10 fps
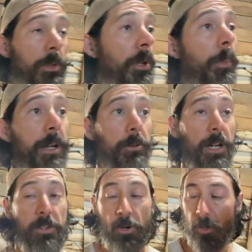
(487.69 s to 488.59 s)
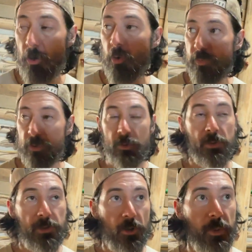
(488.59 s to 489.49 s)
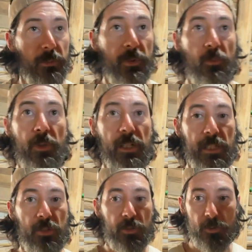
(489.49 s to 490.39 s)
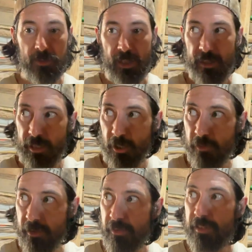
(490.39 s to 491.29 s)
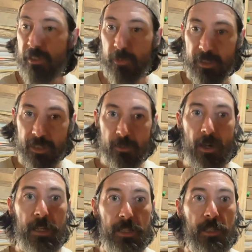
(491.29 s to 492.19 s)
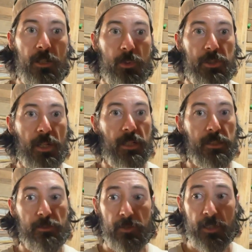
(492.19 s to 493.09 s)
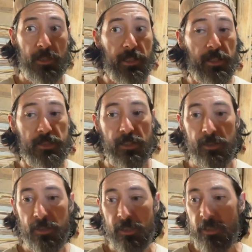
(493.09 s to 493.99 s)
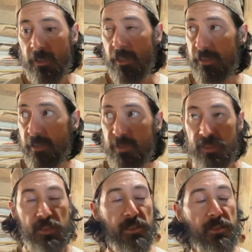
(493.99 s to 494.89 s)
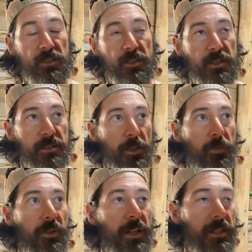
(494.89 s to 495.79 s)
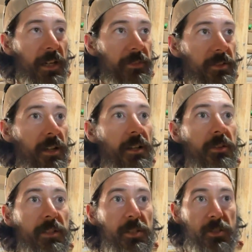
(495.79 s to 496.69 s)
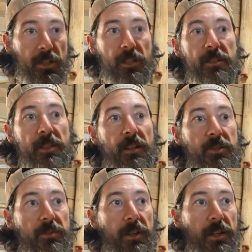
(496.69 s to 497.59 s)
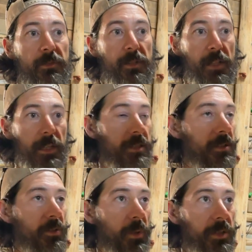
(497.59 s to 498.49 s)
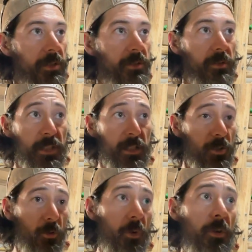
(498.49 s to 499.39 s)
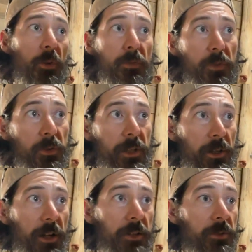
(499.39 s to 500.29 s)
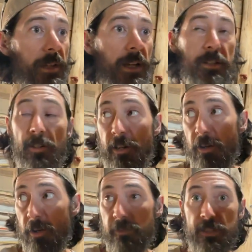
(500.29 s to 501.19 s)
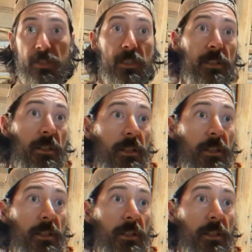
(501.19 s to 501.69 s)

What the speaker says: Nobody, right. They're all homeschooled. So we really do take care of everything we need right here. And we try to live, like I said, a subsistence, self-reliant lifestyle and teach our kids how to survive in any situation. They can grow their own food. They know how to do that. They know how to harvest it.